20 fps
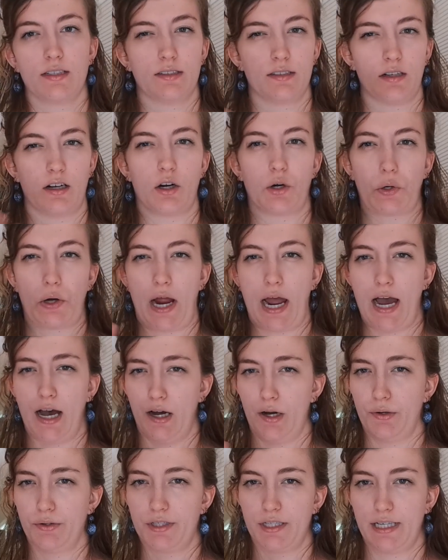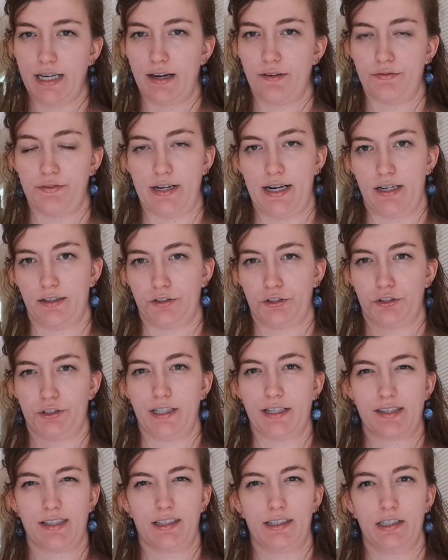Around an F natural.
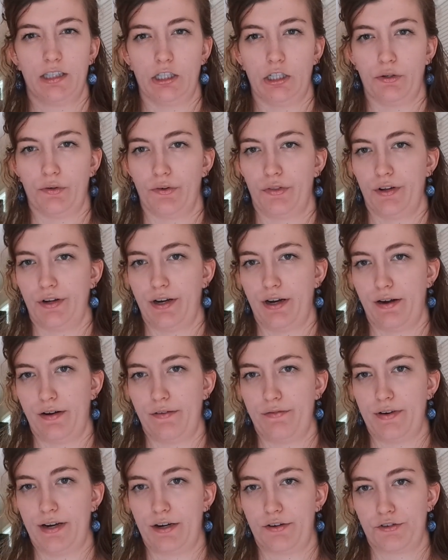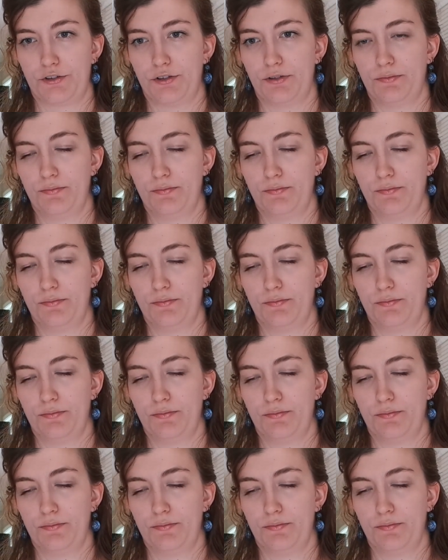That's a little lower than an F natural.